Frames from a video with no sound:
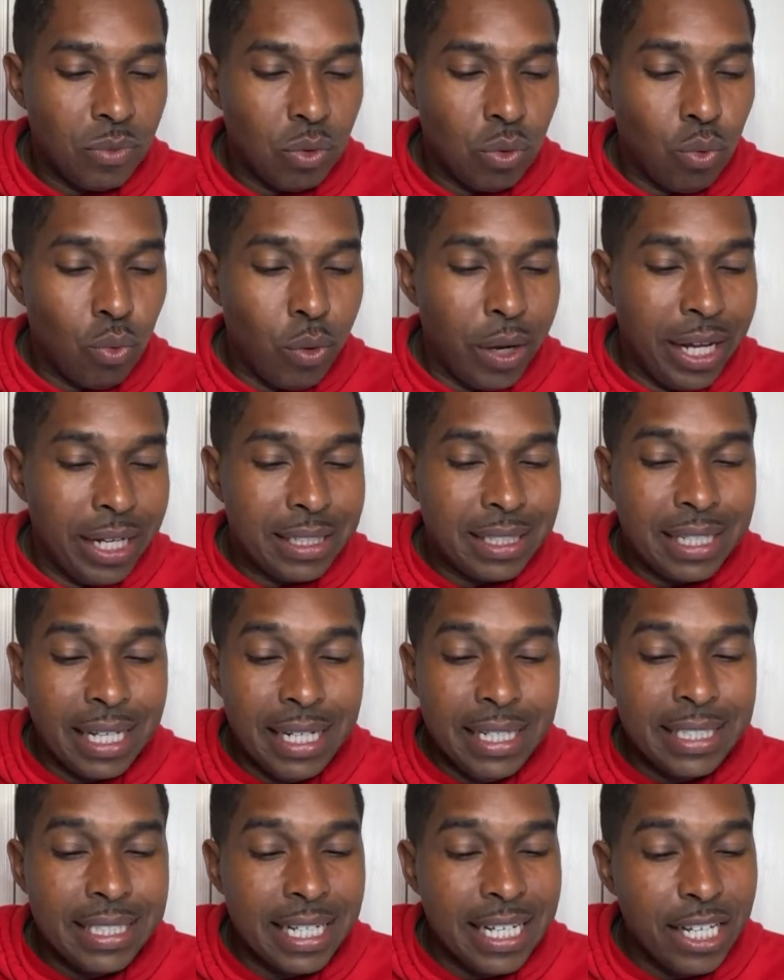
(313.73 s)
With
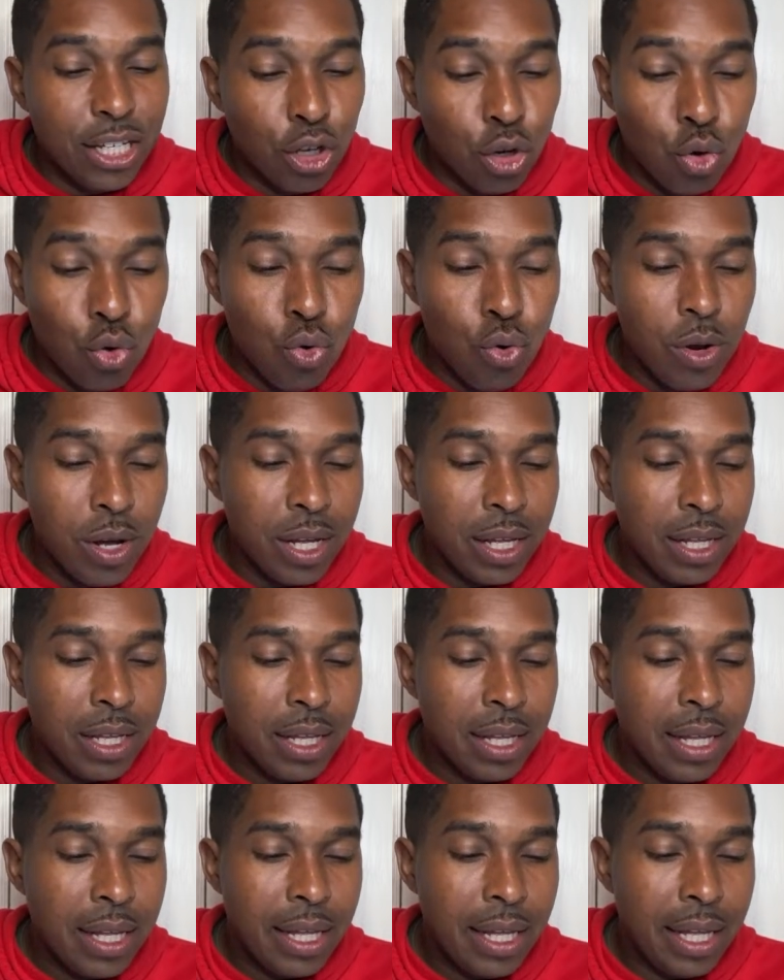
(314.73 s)
TCU
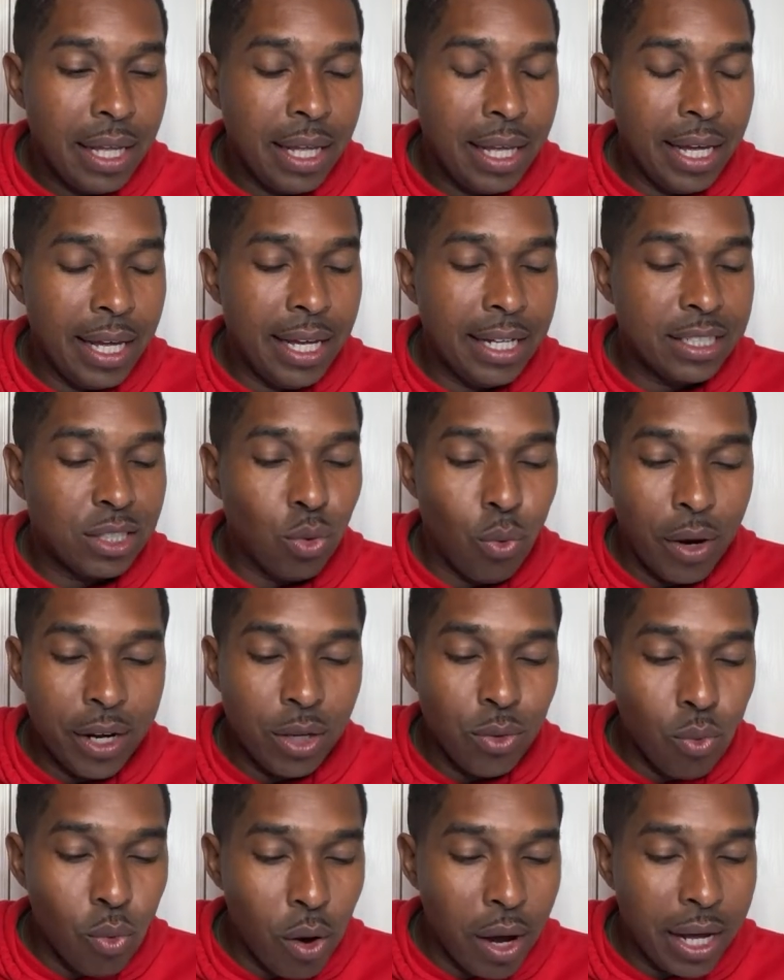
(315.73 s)
in
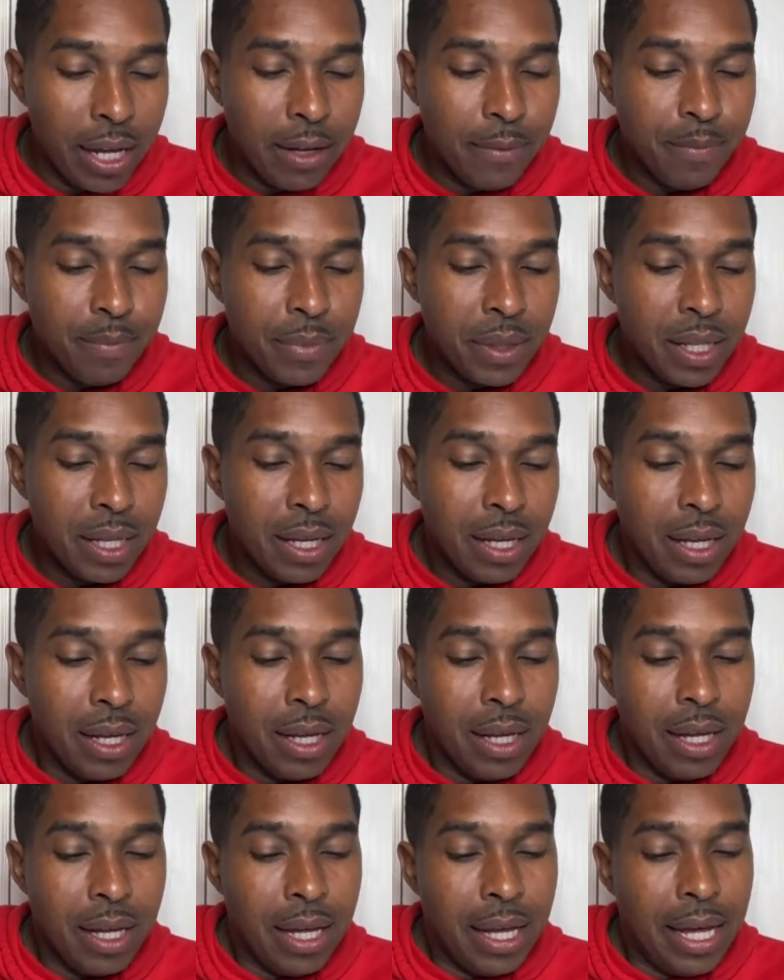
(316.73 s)
21.
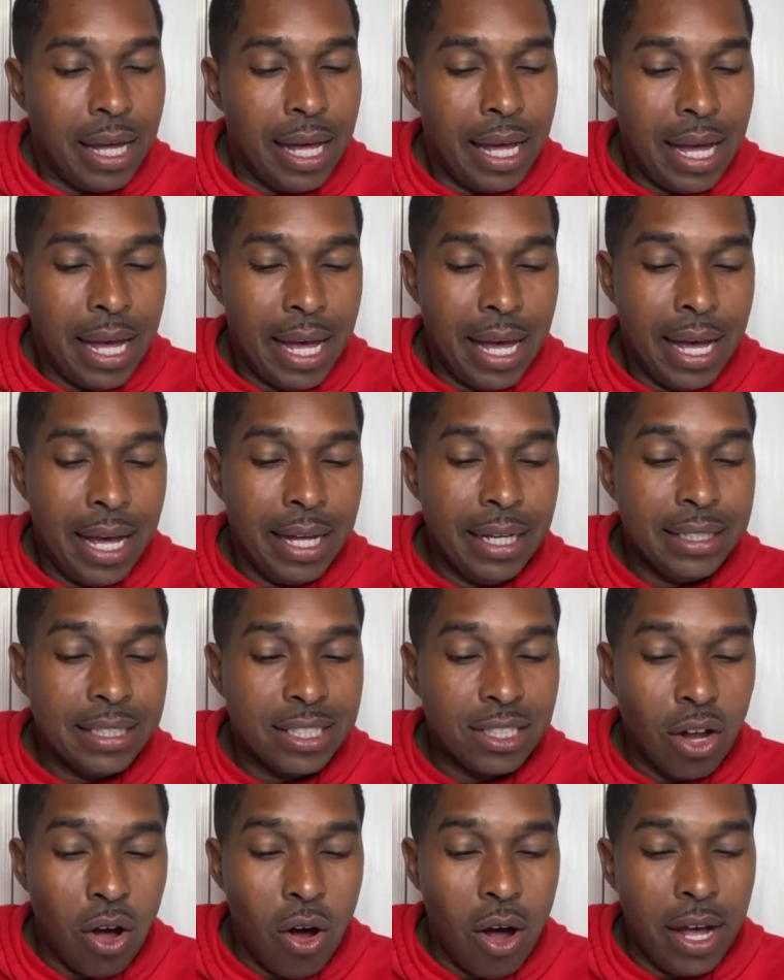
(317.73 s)
And
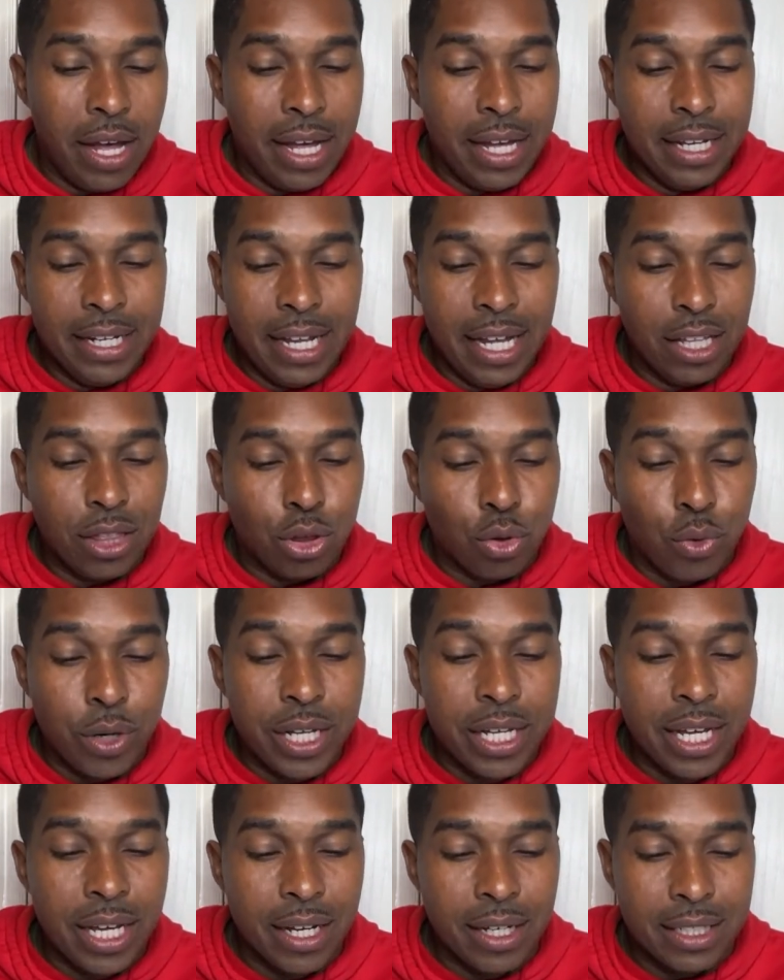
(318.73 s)
he did 3
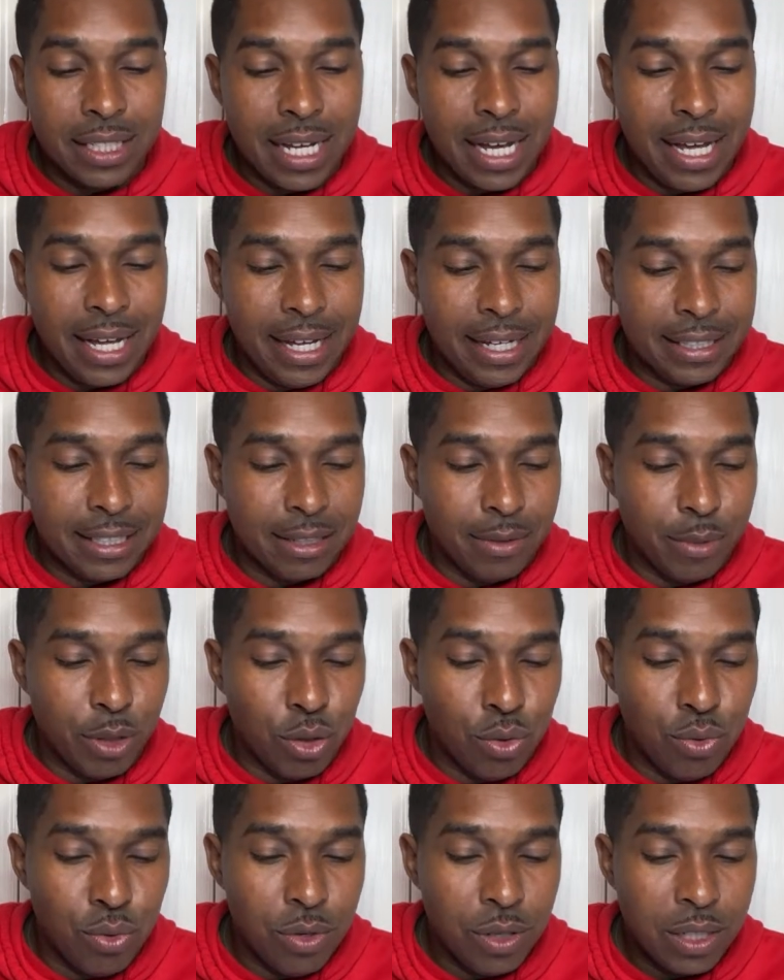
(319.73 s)
years at
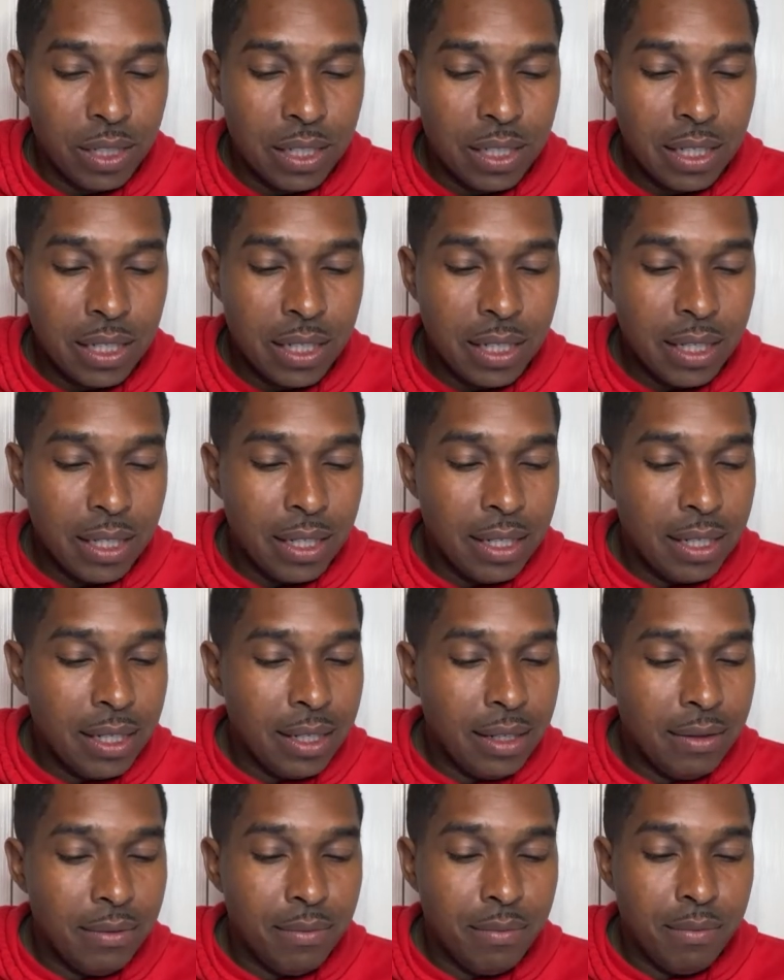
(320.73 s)
SMU.
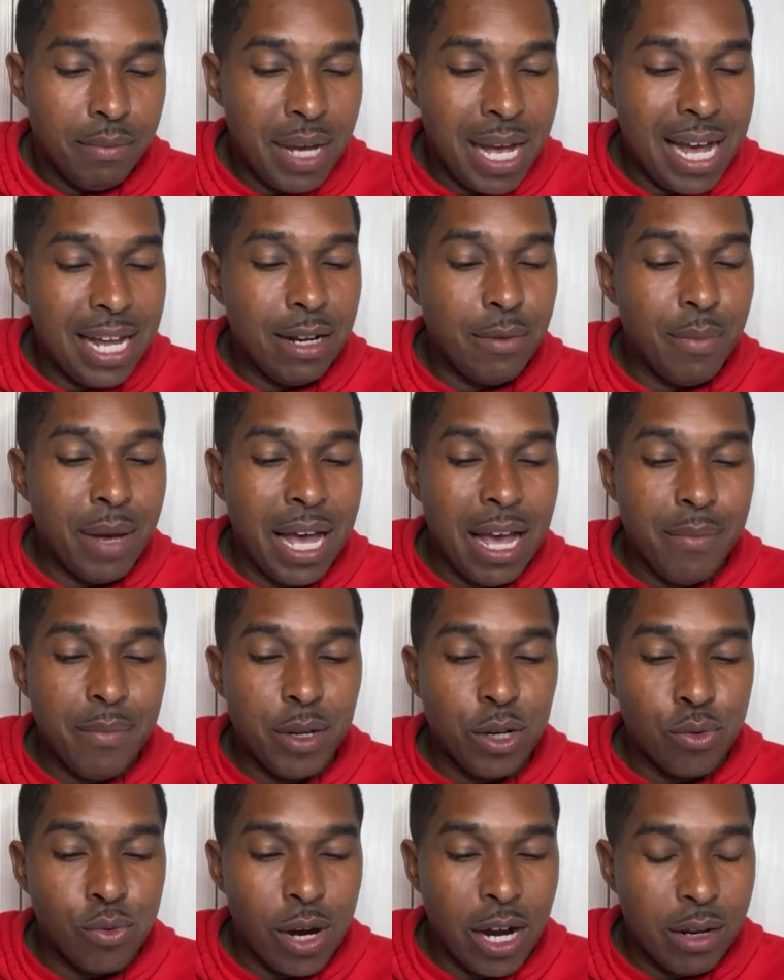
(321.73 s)
Man, the man
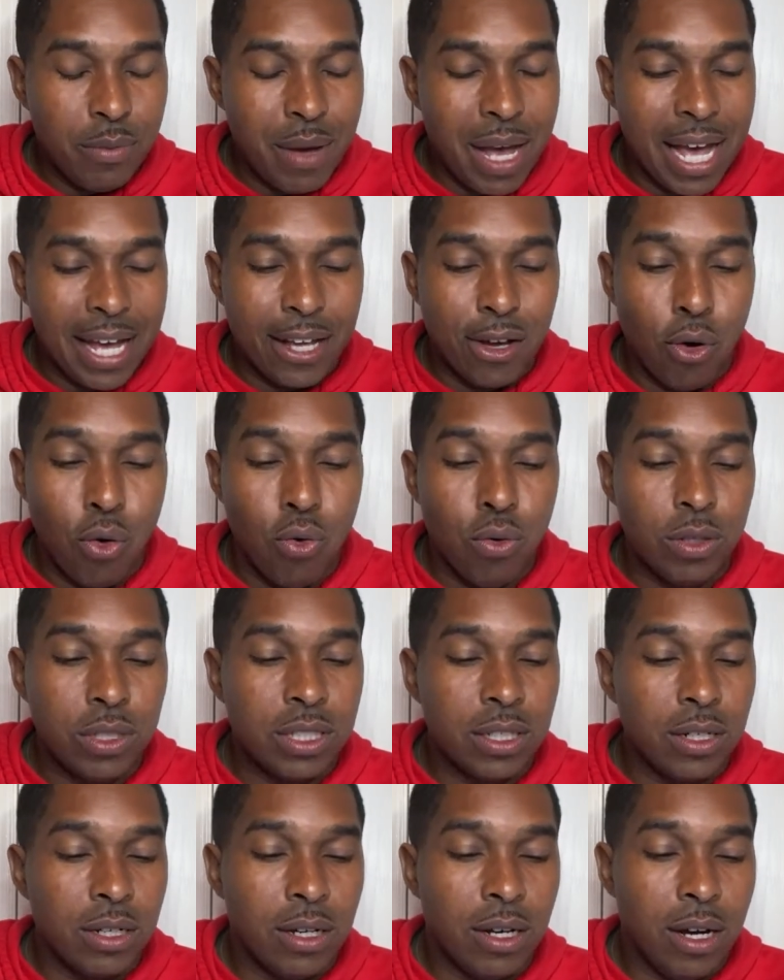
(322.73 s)
been a running back coach.
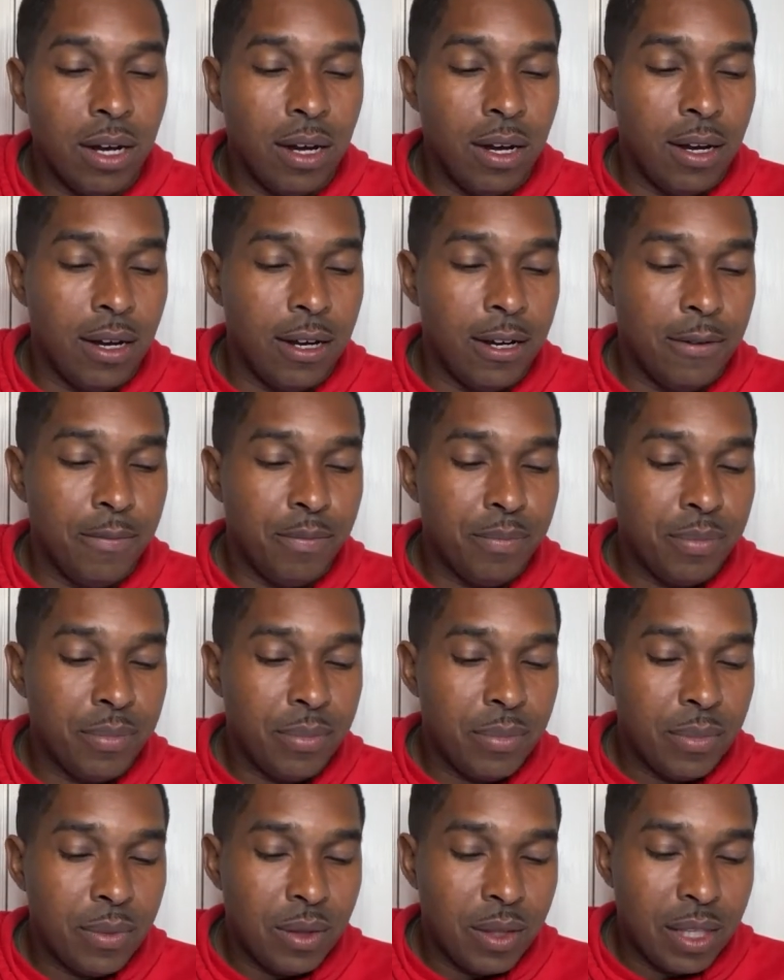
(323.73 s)

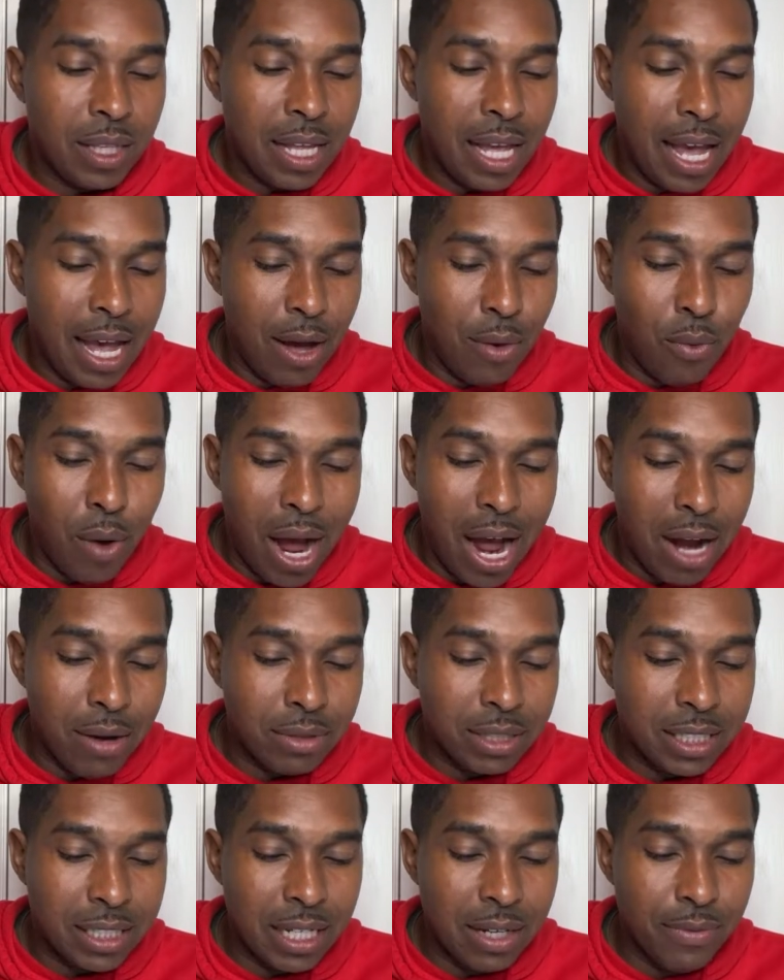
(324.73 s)
Had wide
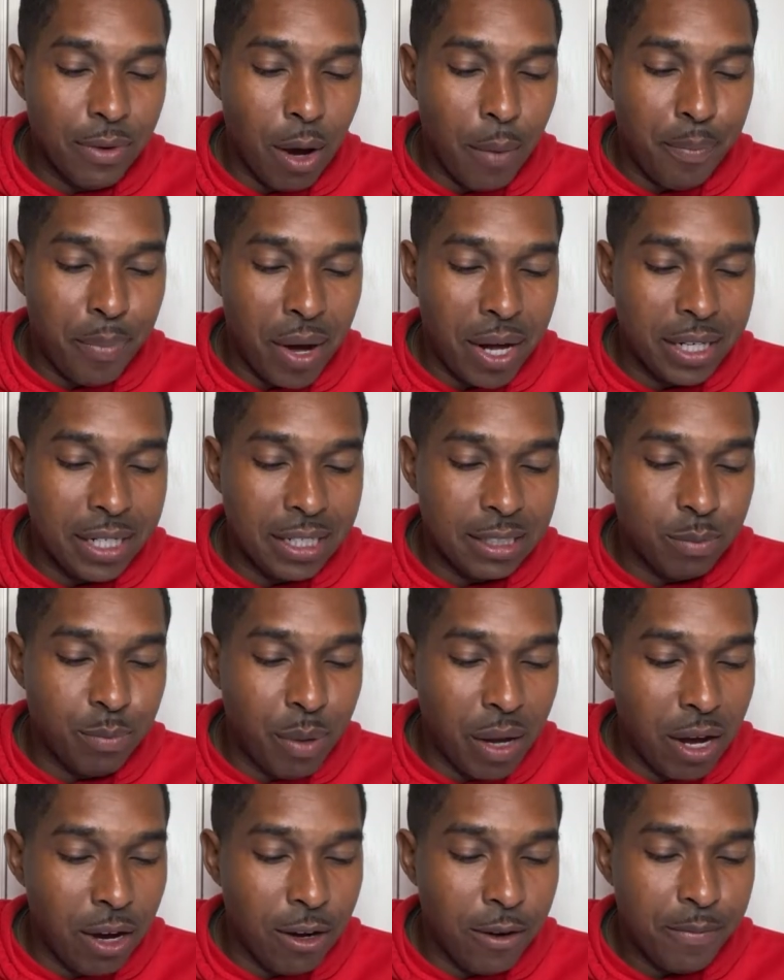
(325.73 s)
receiver up on his
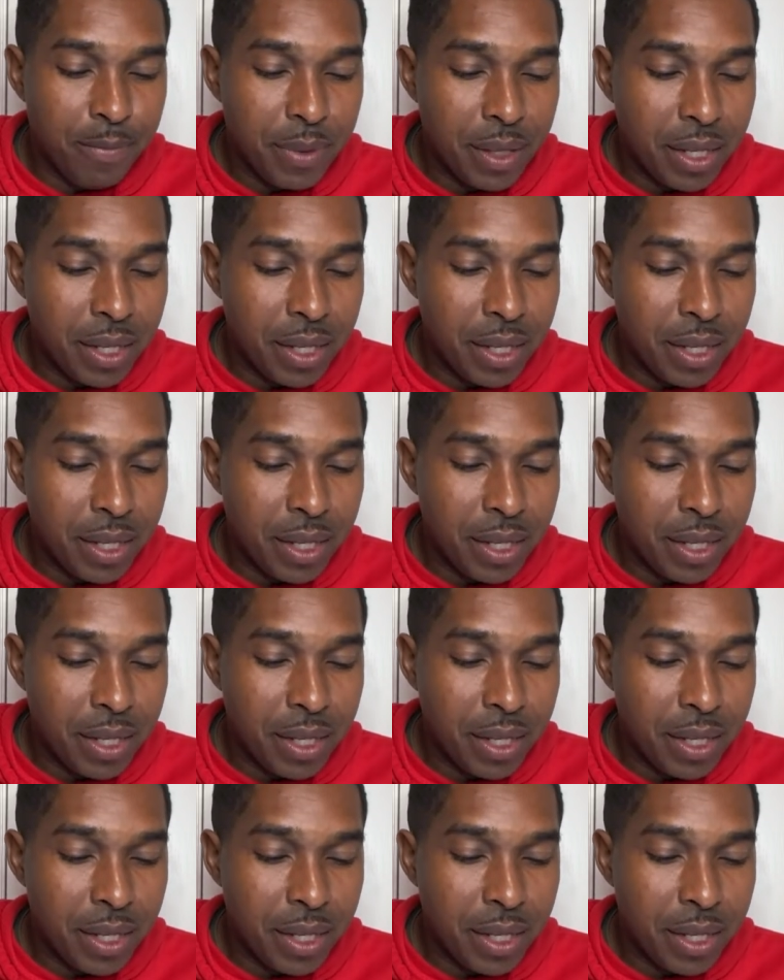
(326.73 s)
belt.